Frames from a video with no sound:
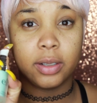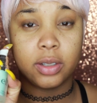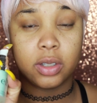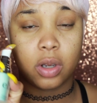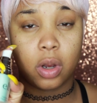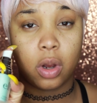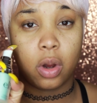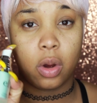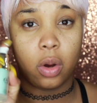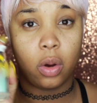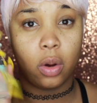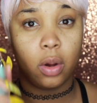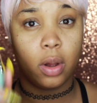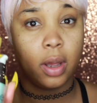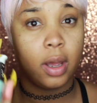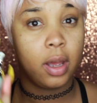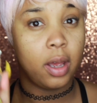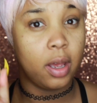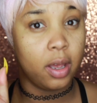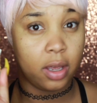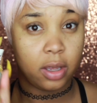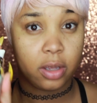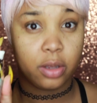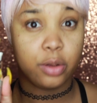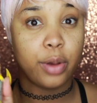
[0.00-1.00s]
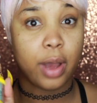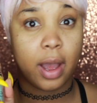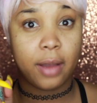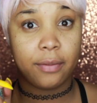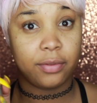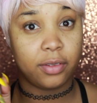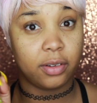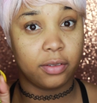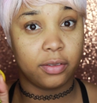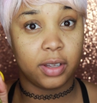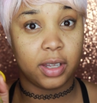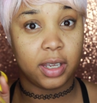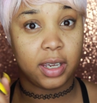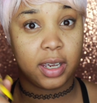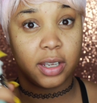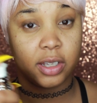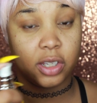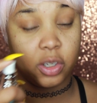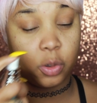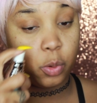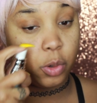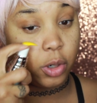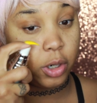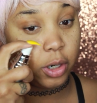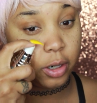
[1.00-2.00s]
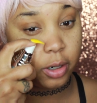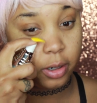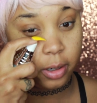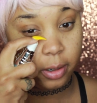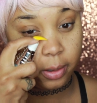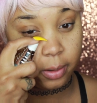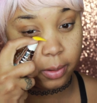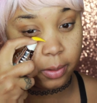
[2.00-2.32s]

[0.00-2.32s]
so you have to really get to work.